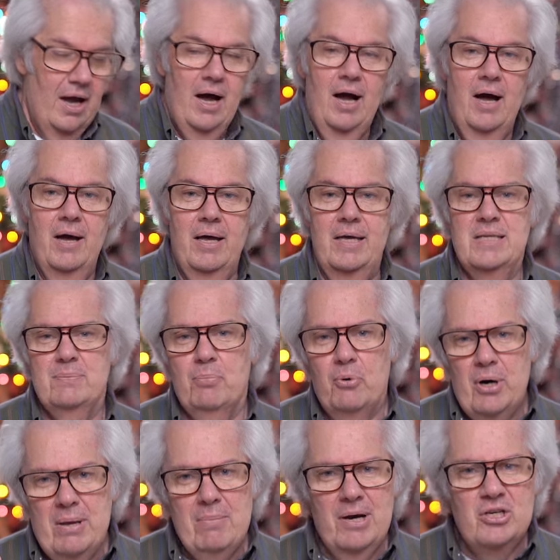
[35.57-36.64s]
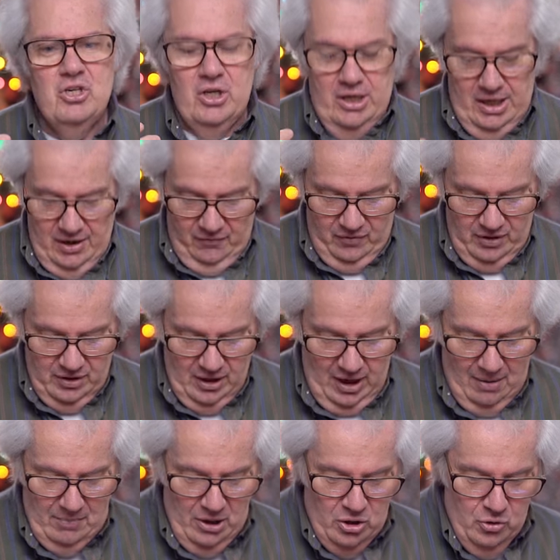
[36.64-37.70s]
Uh, it's pretty much a given.
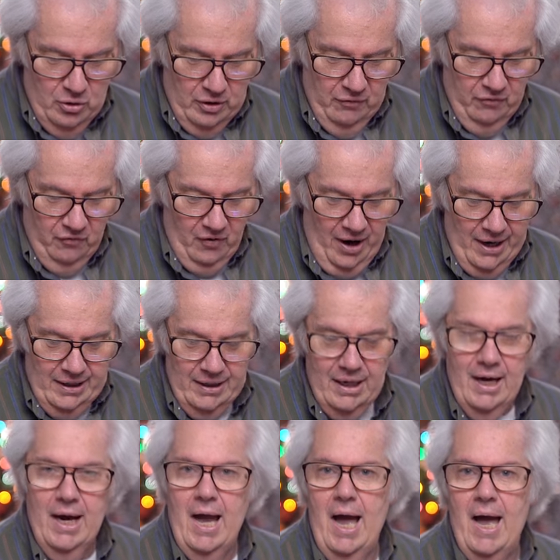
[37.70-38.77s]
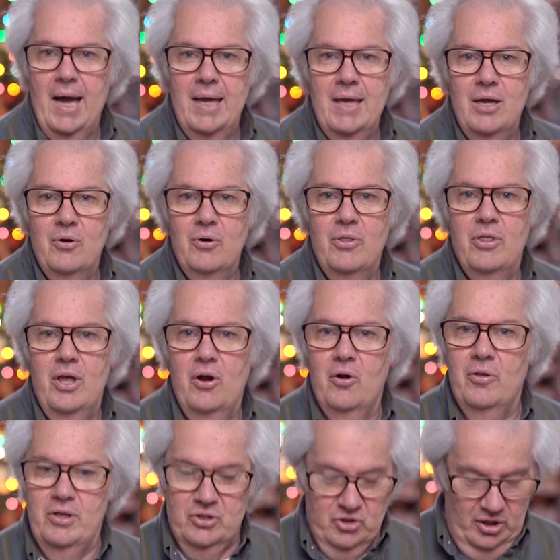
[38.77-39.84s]
I mean, you could find a guy here and
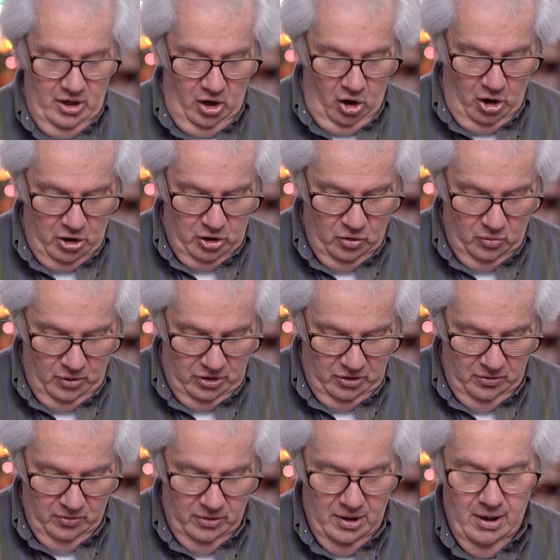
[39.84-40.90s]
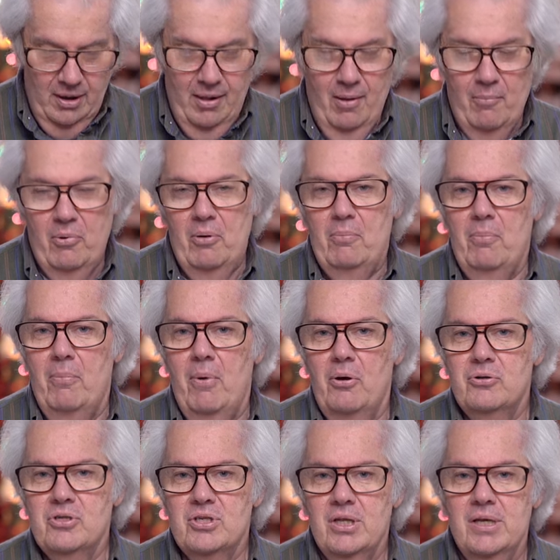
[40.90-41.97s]
there that's going to argue with you, but
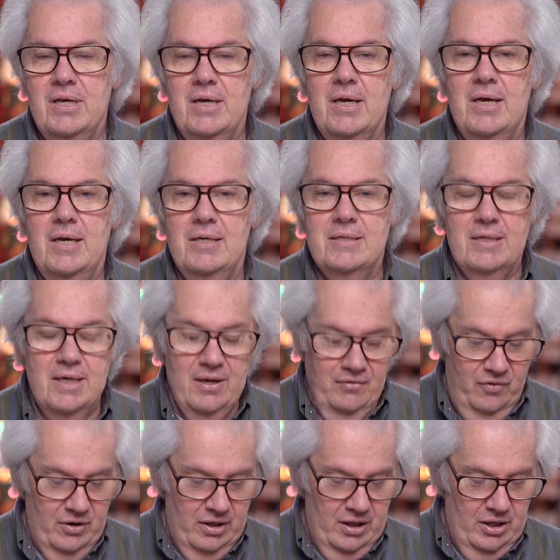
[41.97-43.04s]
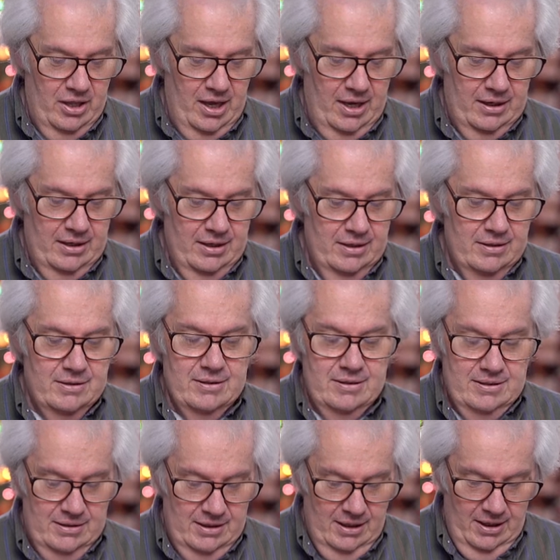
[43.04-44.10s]
mostly it's a given that
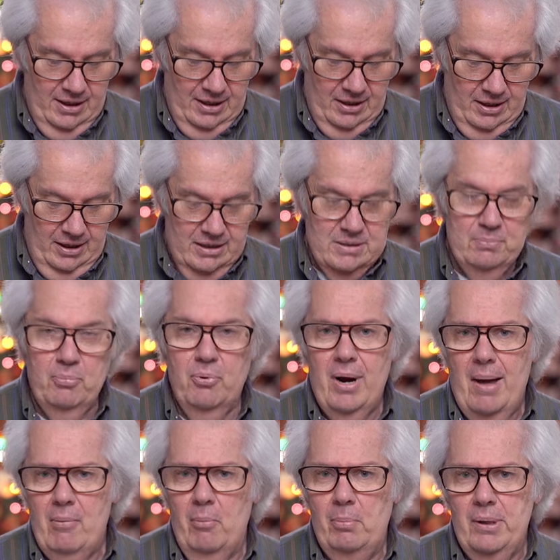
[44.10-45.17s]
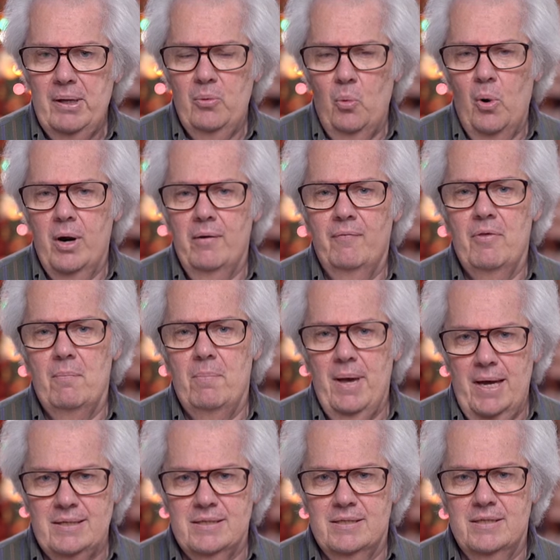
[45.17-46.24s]
it's it's probably one of the
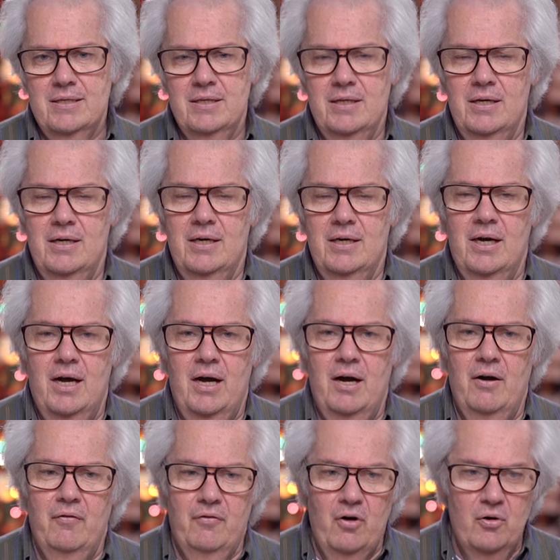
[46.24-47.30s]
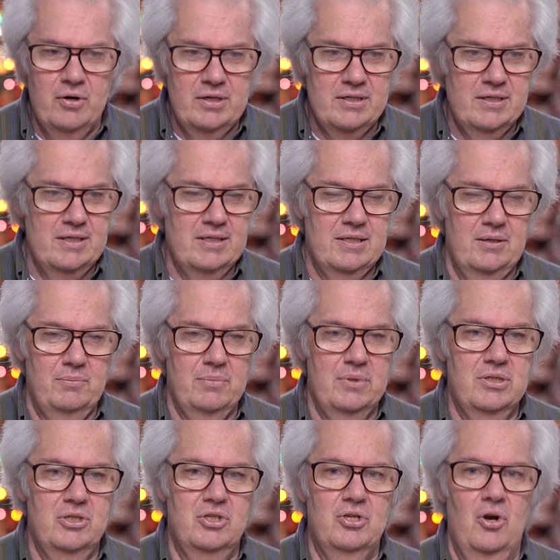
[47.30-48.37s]
best uh, focus systems.
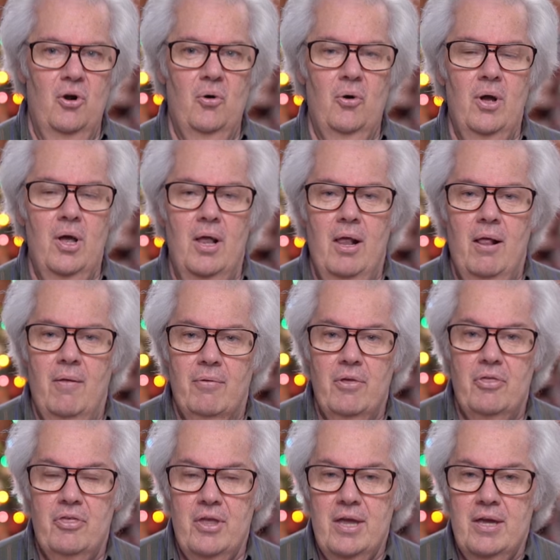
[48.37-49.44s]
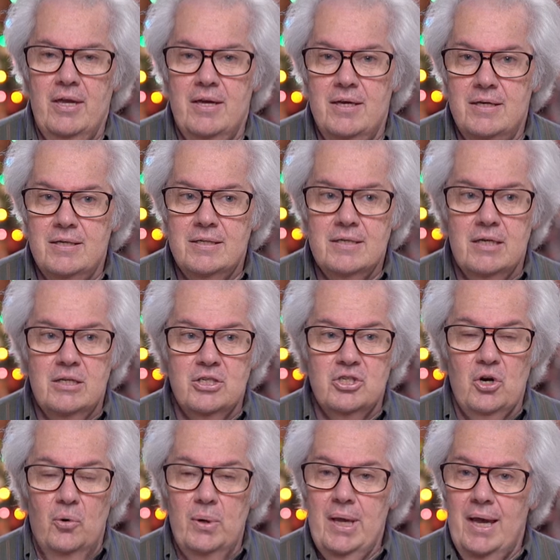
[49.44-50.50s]
So the thing is that
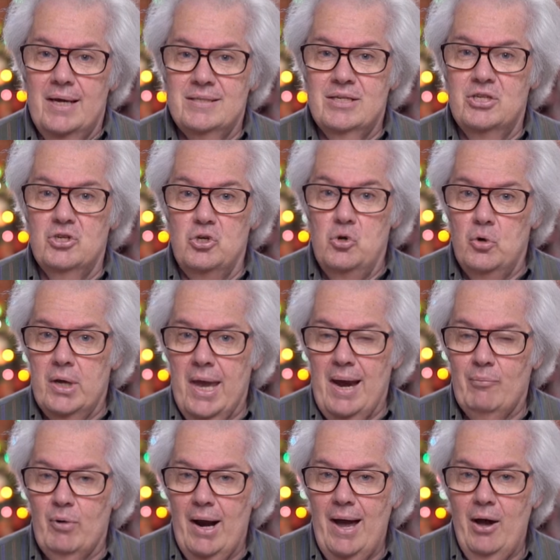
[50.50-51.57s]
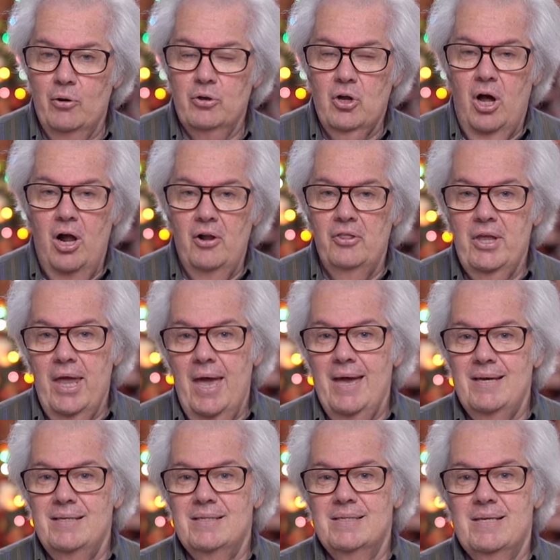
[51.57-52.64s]
Sony has this new camera out called the
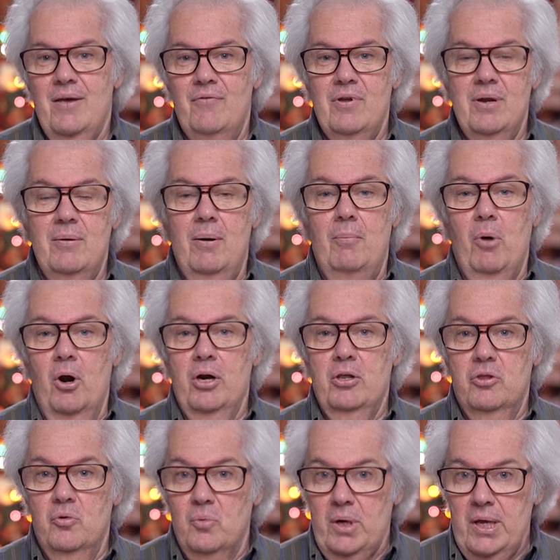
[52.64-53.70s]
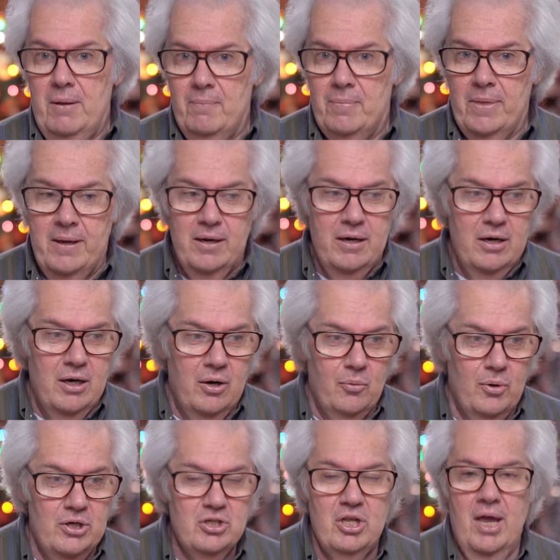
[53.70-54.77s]
A7 Mark III,
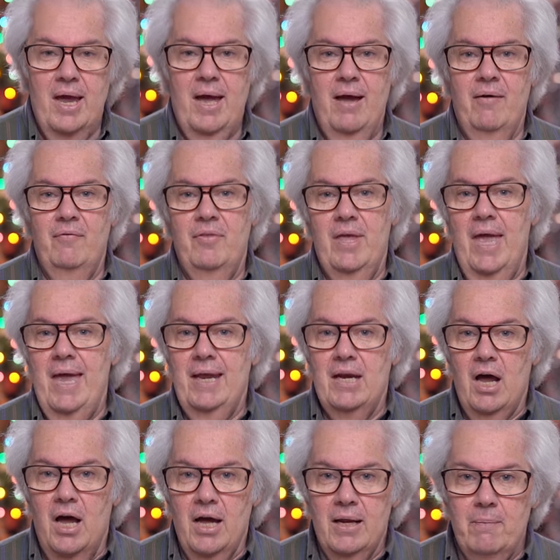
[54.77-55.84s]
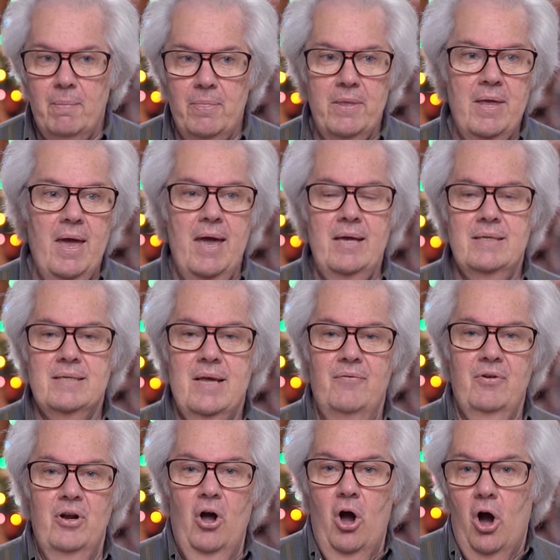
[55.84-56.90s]
which they have the A9, the
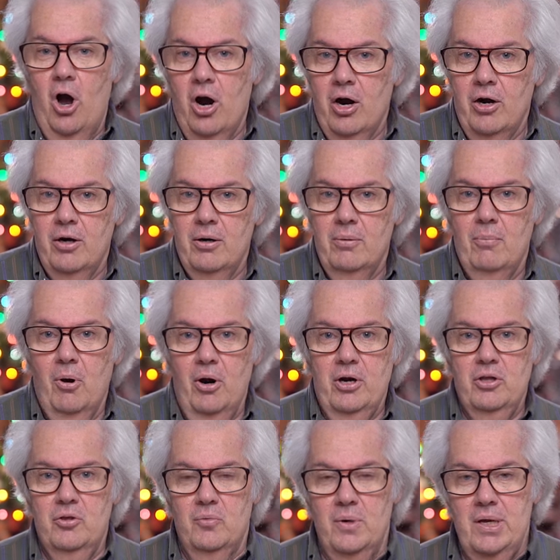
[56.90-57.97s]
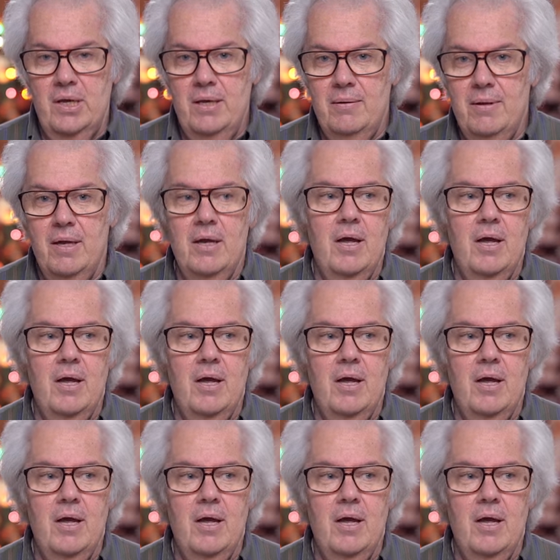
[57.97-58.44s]
A7R Mark III,